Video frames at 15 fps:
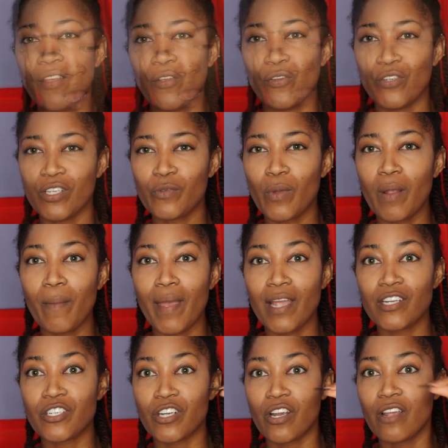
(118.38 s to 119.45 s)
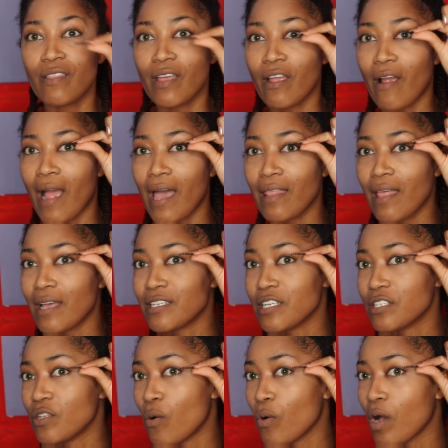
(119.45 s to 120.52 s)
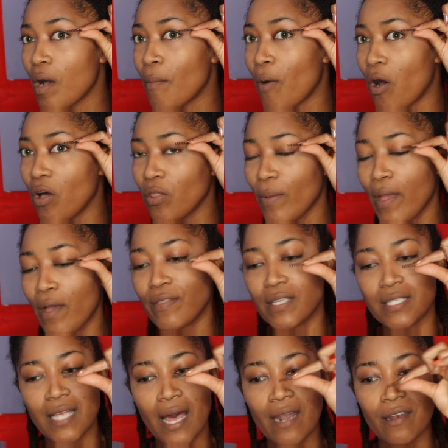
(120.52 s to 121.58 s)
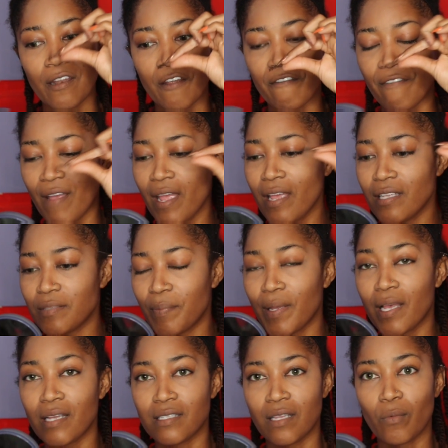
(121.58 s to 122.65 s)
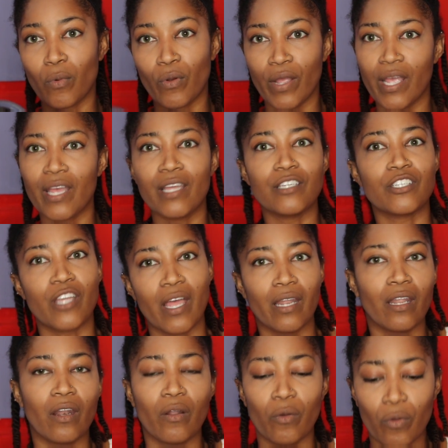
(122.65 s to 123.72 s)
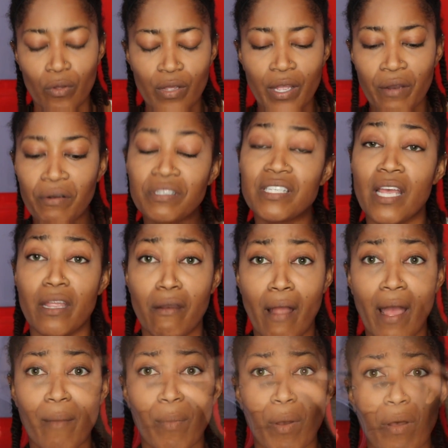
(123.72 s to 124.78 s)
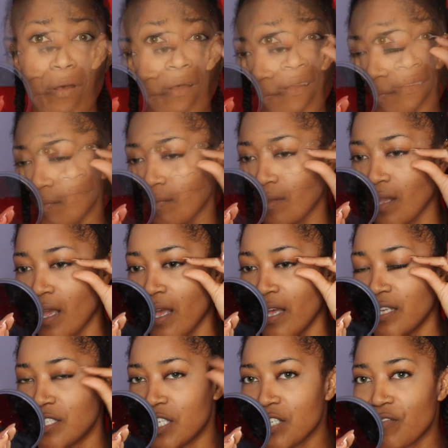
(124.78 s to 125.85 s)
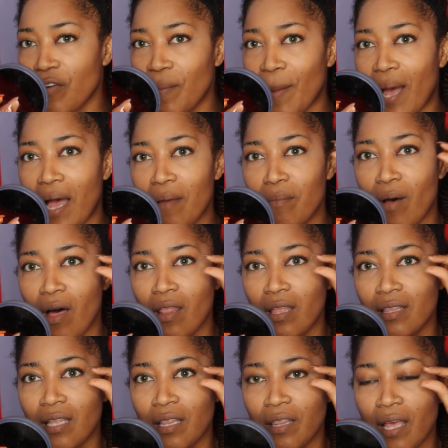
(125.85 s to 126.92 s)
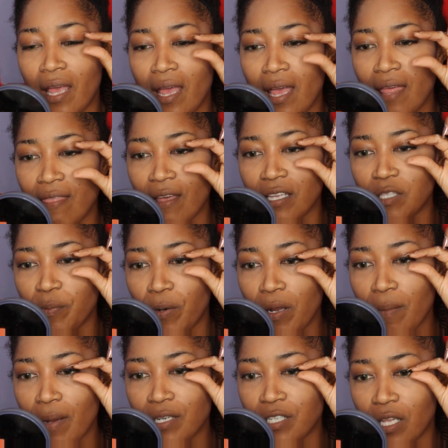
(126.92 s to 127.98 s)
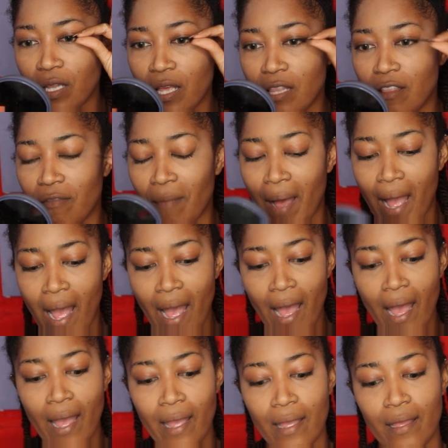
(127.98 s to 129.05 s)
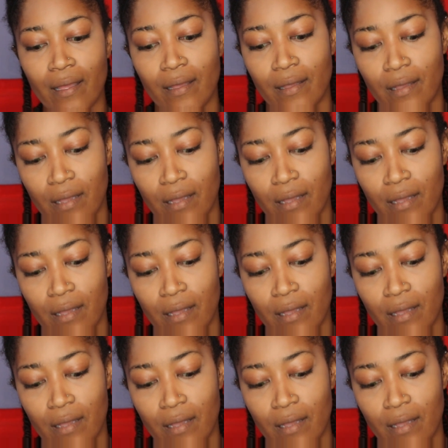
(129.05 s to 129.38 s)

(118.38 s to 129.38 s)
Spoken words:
You just want to make sure that your eyelashes don't come all the the side of your face because it will itch and it'll irritate your eyeball. Just from eyeballing the length, it's pretty much the length of my eye.